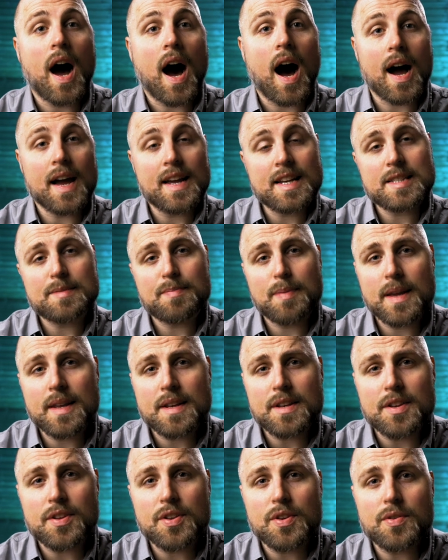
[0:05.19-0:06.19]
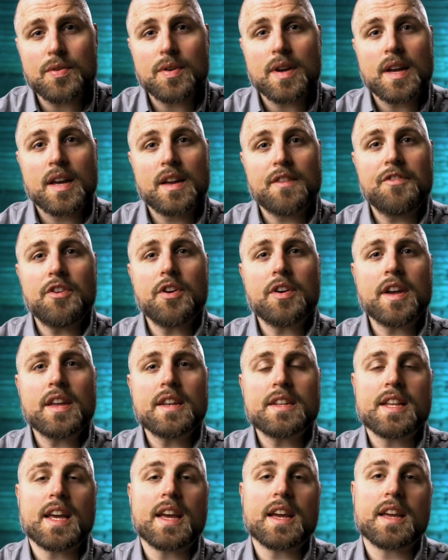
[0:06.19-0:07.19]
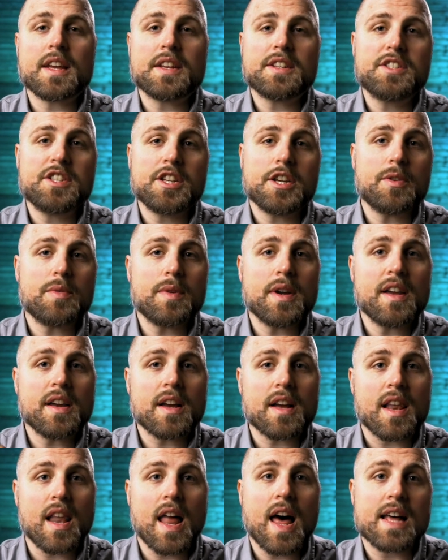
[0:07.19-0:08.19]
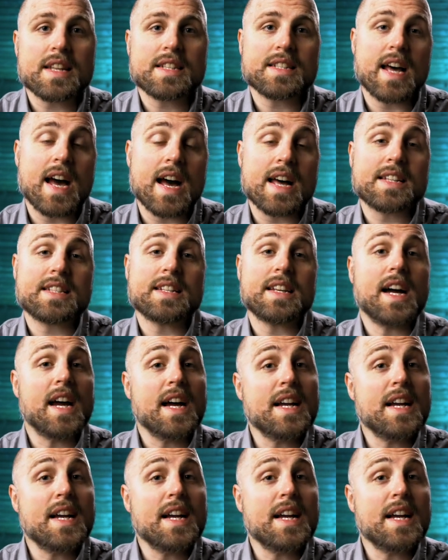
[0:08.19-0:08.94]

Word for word: I explain to you if you can take a G U E class as